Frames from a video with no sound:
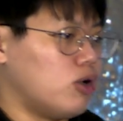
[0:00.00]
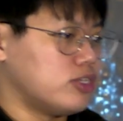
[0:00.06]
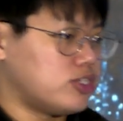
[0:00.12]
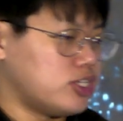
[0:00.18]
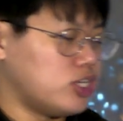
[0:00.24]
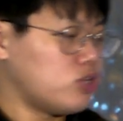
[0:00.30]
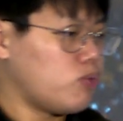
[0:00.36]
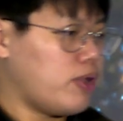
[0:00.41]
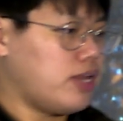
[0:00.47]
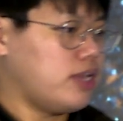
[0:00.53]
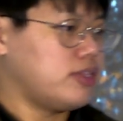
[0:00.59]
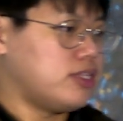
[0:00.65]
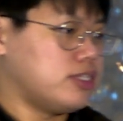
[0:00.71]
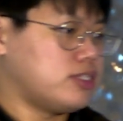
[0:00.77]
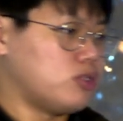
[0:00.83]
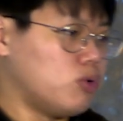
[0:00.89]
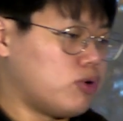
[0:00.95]
generating
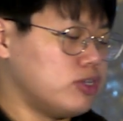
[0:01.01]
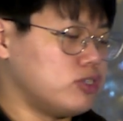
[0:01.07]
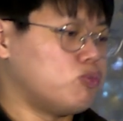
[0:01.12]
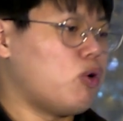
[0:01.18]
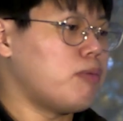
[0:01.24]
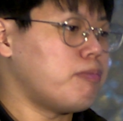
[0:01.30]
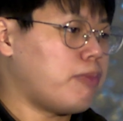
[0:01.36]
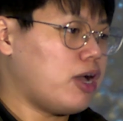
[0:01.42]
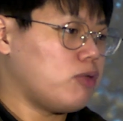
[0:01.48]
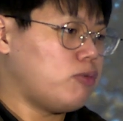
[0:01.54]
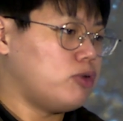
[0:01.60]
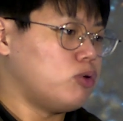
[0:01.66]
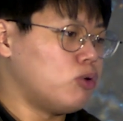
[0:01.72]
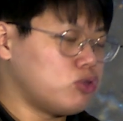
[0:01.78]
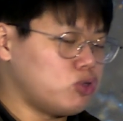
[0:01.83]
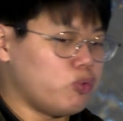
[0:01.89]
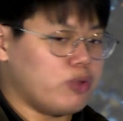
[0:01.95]
these tokens one by one
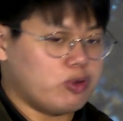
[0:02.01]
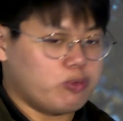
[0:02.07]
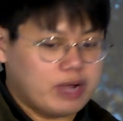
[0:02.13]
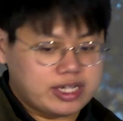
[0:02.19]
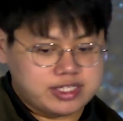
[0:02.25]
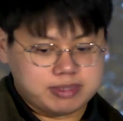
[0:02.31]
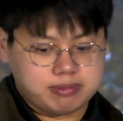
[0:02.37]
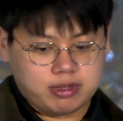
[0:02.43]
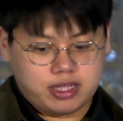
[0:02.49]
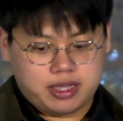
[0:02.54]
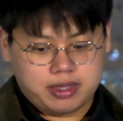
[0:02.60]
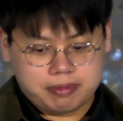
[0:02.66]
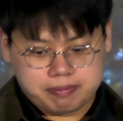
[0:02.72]
auto-regressively.